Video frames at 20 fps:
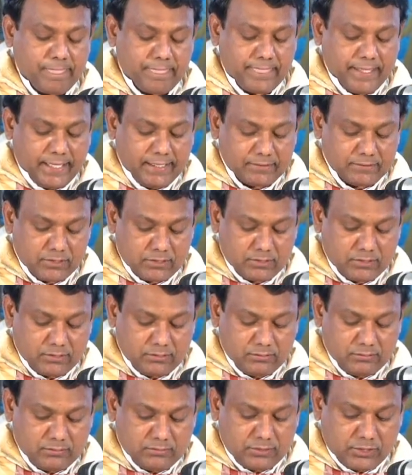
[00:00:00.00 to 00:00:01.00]
that
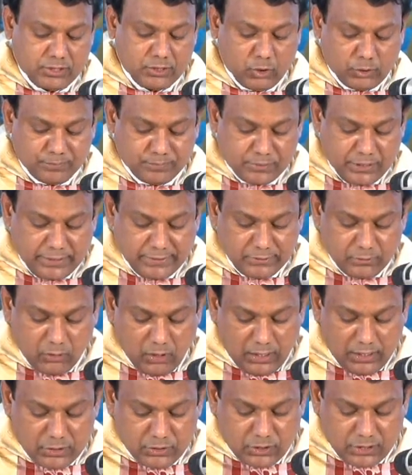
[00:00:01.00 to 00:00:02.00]
she obtained
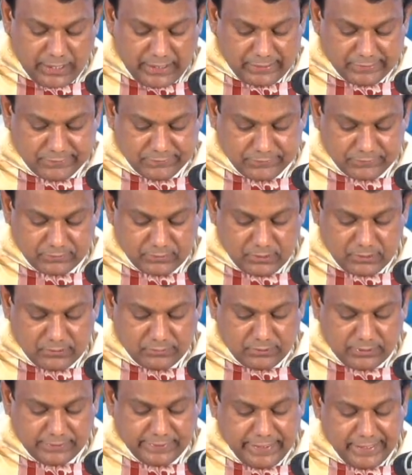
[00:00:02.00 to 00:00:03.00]
God's help
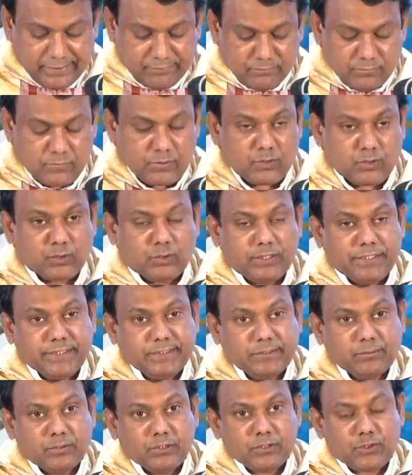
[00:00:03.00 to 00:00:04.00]
for them to
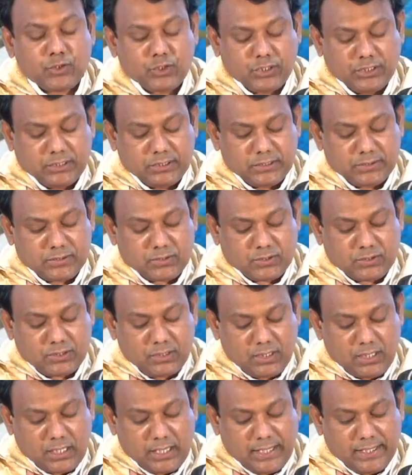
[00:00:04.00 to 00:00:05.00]
lead virtuous
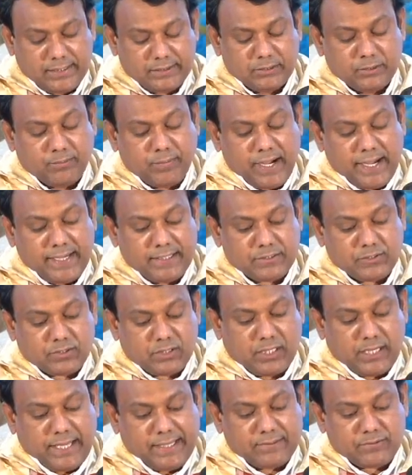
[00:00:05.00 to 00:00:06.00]
and pious
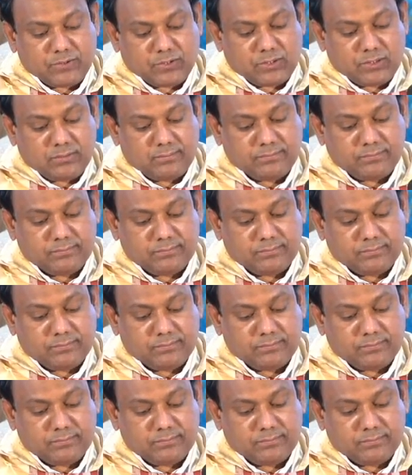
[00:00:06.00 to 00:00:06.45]
lives.